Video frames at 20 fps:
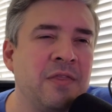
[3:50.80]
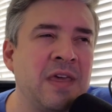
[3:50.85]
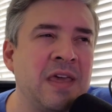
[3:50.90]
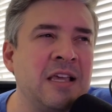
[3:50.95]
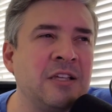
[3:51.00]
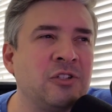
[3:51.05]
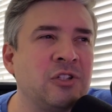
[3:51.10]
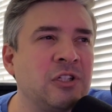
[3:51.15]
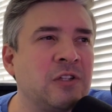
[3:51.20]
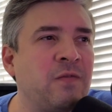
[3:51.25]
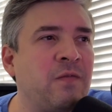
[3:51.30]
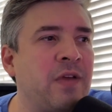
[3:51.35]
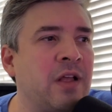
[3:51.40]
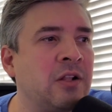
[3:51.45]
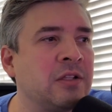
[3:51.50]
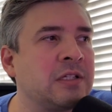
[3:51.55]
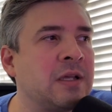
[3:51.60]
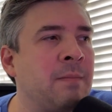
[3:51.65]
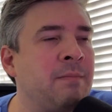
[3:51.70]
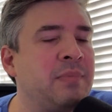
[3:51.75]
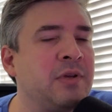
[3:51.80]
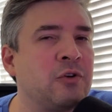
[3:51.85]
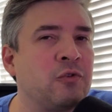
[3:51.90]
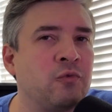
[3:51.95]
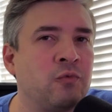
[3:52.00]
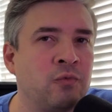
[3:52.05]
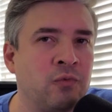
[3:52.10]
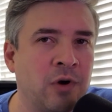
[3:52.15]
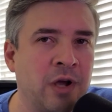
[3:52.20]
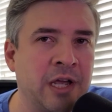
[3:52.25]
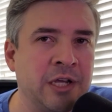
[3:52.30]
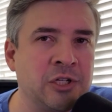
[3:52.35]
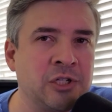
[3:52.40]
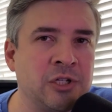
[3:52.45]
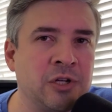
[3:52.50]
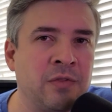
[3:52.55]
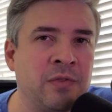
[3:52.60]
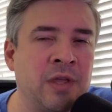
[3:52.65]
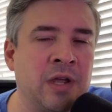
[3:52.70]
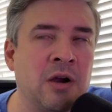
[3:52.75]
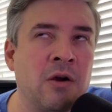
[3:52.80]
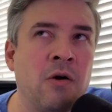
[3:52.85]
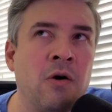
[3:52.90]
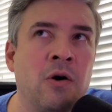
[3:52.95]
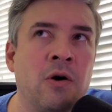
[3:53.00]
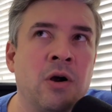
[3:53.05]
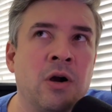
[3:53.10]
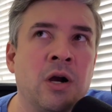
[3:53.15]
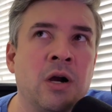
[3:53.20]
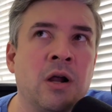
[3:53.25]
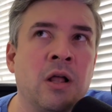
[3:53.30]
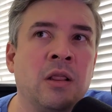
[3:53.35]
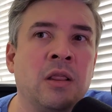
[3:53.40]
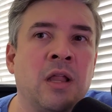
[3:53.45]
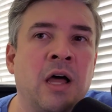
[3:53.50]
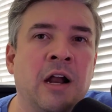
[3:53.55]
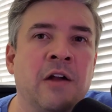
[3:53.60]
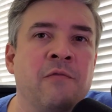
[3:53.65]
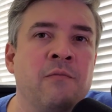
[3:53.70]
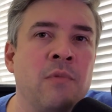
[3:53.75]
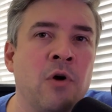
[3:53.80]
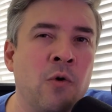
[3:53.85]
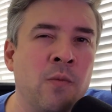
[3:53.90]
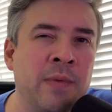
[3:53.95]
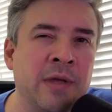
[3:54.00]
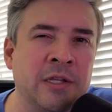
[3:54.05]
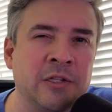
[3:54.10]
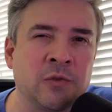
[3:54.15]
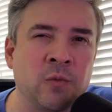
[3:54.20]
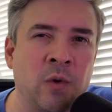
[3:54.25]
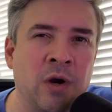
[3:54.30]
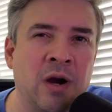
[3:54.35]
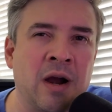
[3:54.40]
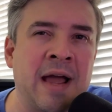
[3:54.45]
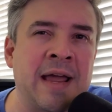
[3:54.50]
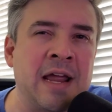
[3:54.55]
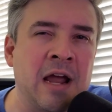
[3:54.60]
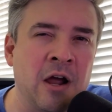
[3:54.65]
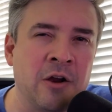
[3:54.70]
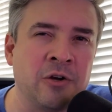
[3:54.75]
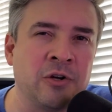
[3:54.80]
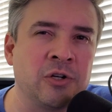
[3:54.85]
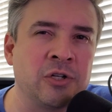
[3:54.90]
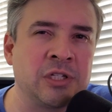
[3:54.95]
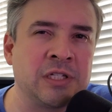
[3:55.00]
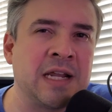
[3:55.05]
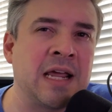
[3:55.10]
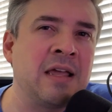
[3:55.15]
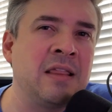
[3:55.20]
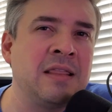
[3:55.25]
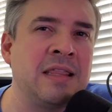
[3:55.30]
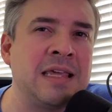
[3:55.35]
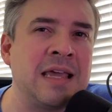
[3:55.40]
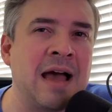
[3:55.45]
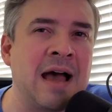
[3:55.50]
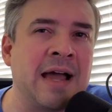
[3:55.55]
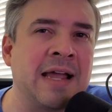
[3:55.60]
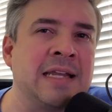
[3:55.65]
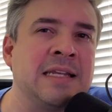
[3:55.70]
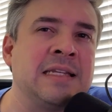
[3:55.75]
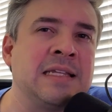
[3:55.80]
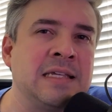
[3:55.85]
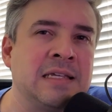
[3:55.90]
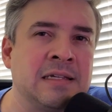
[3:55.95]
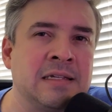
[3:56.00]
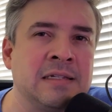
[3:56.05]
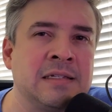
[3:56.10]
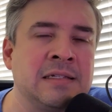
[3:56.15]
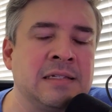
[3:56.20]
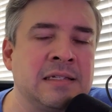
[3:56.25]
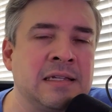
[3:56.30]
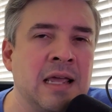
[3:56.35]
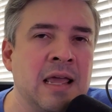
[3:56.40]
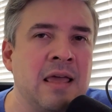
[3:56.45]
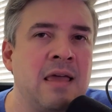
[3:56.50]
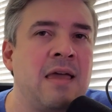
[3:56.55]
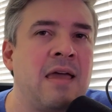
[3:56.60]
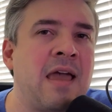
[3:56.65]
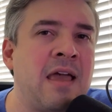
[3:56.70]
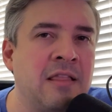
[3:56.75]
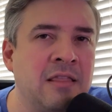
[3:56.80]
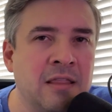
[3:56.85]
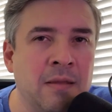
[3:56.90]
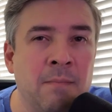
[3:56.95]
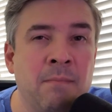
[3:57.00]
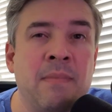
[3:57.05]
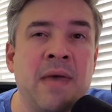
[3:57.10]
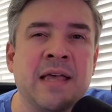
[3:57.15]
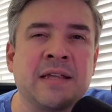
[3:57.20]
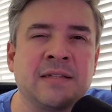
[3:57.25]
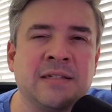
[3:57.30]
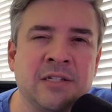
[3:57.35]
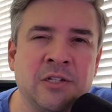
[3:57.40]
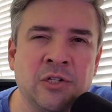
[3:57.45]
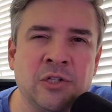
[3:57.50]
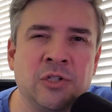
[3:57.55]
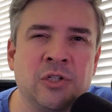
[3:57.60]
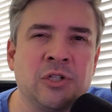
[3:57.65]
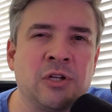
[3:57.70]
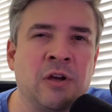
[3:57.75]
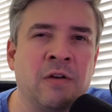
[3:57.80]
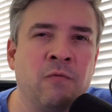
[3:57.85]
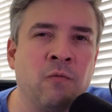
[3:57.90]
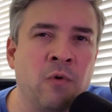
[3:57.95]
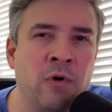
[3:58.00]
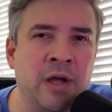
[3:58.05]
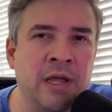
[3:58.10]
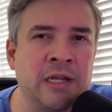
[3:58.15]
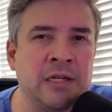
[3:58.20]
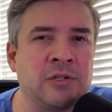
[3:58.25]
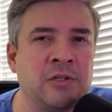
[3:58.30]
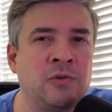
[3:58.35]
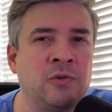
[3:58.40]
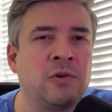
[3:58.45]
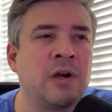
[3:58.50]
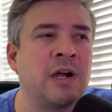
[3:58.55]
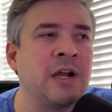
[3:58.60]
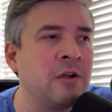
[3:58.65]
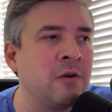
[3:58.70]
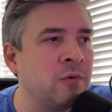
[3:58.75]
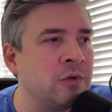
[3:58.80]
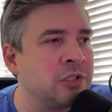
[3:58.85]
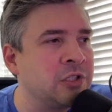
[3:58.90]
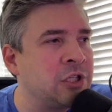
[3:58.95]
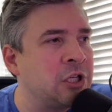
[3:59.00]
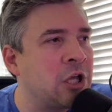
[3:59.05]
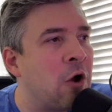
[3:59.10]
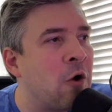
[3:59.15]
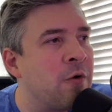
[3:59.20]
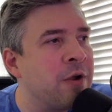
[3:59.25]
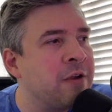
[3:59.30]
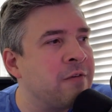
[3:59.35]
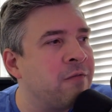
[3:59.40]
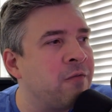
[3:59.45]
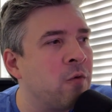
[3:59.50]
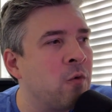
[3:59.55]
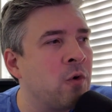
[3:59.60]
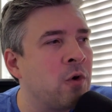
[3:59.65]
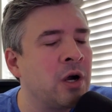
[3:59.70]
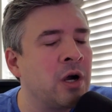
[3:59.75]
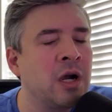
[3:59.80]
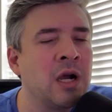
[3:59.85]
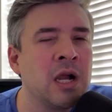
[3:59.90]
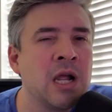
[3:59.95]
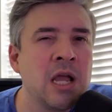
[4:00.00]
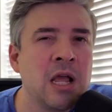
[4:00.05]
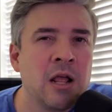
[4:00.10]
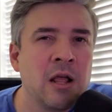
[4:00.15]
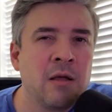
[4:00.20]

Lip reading: things just felt a bit rushed. There are a lot of moments where I understand the ideas and the message of what Greta was going for,